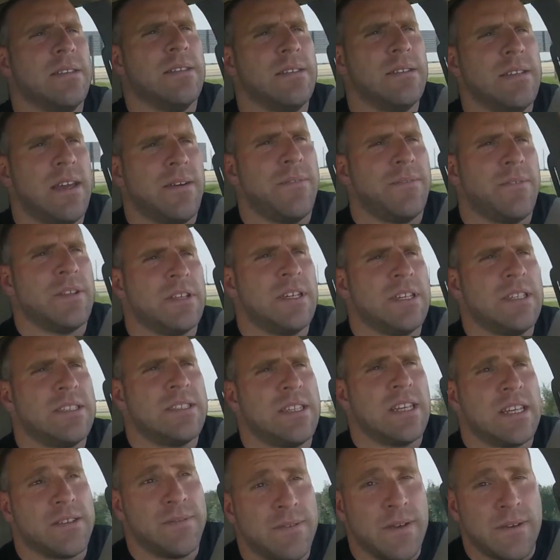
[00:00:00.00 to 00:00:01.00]
definitely
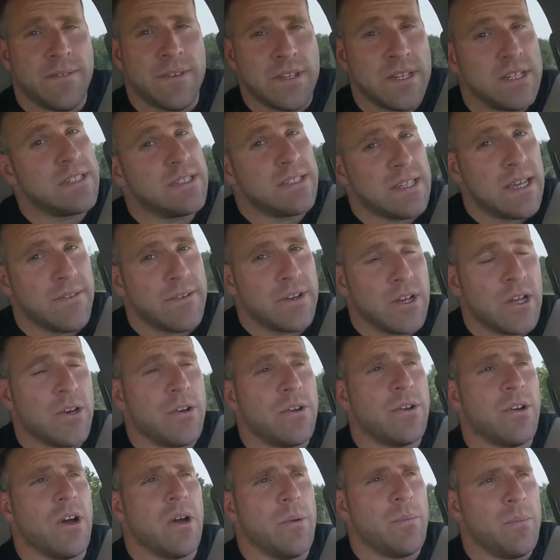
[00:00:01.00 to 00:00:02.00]
650 to
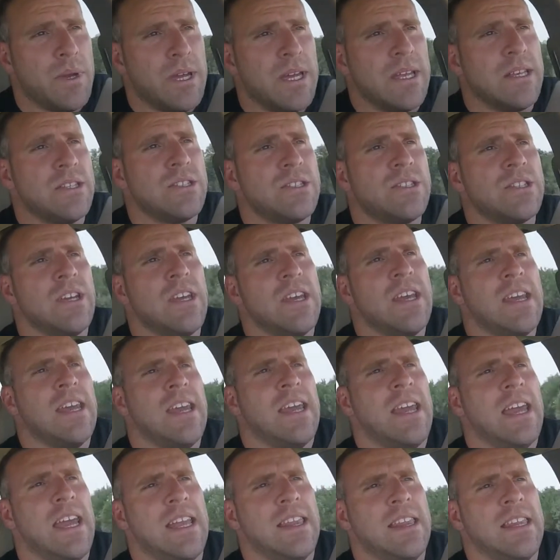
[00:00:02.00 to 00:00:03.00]
700 on bench,
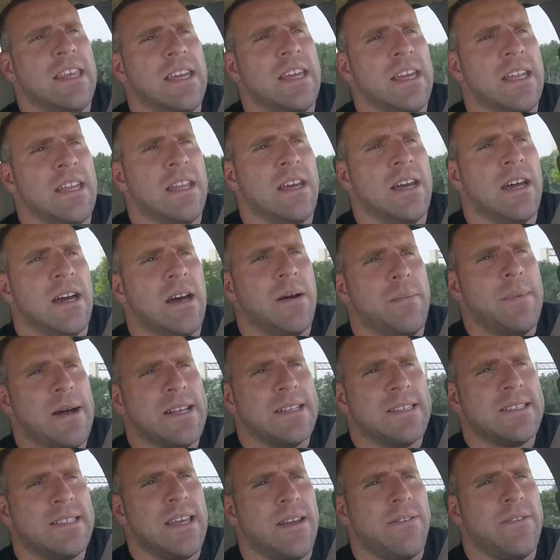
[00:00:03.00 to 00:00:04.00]
and then
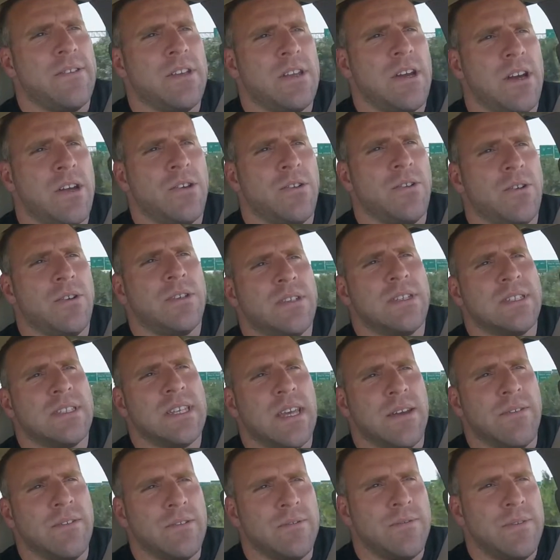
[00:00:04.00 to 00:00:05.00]
about 700 to
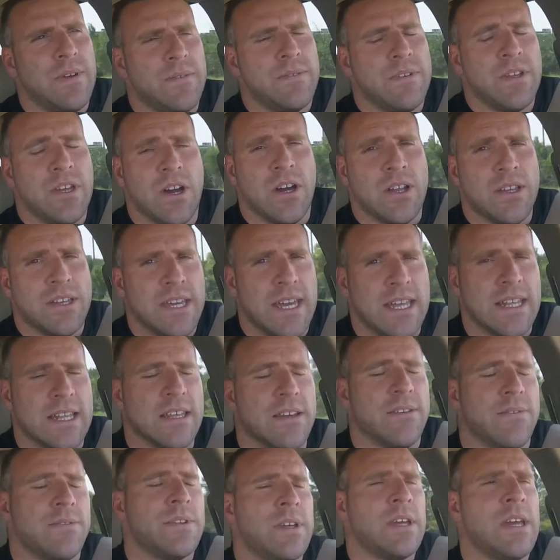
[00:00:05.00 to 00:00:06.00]
750 on
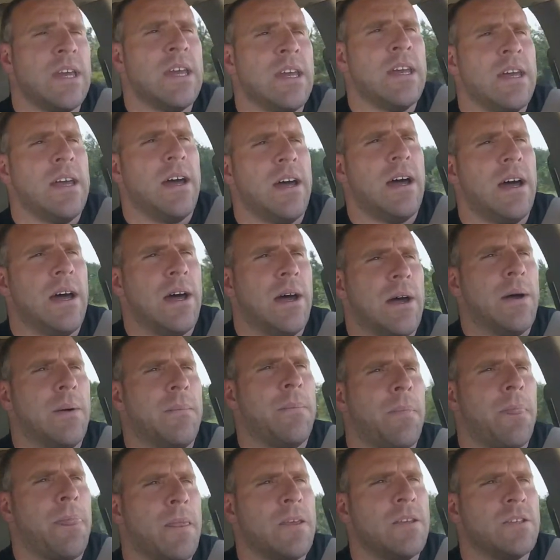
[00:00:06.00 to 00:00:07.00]
deadlift.
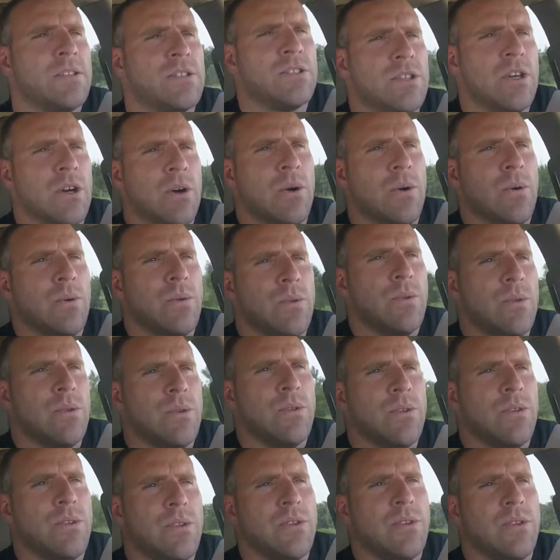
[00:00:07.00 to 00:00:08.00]
So
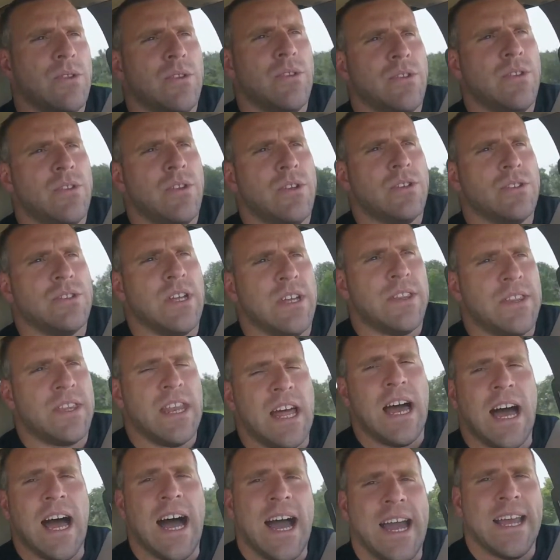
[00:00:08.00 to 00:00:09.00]
there's nothing
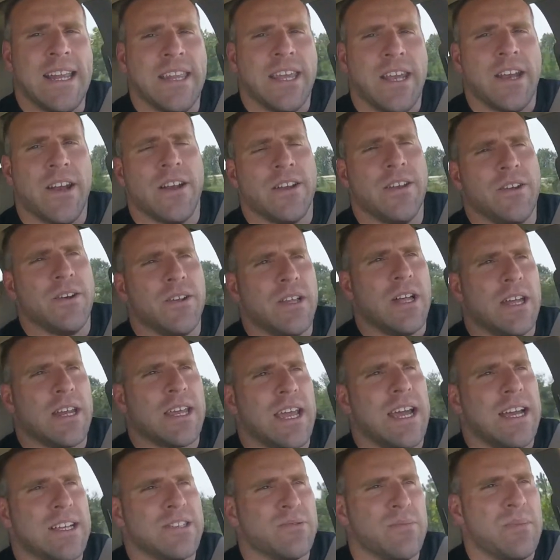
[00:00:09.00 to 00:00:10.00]
to hide there. I know a lot of
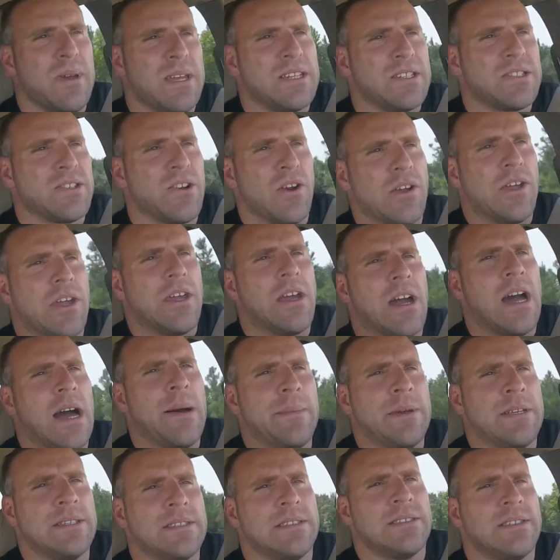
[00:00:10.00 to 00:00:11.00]
guys will make snarky
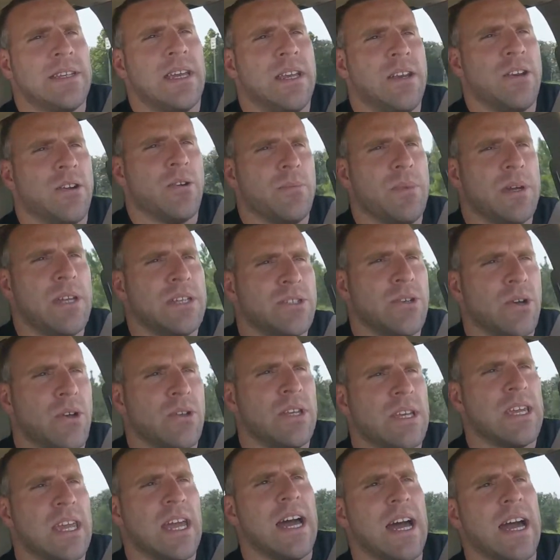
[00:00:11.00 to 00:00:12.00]
comments and say you're a bench
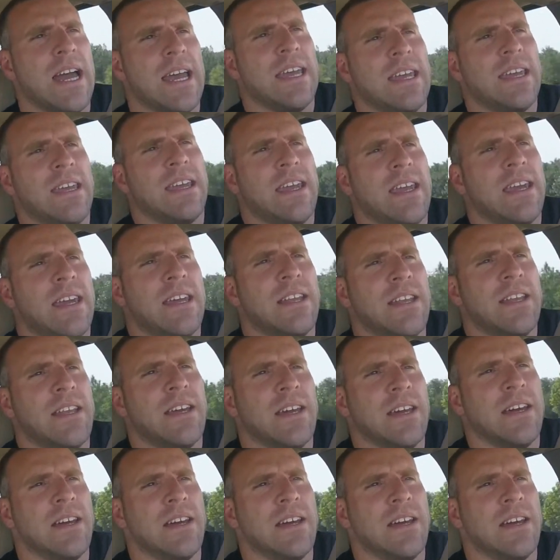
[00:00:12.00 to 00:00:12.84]
only guy, and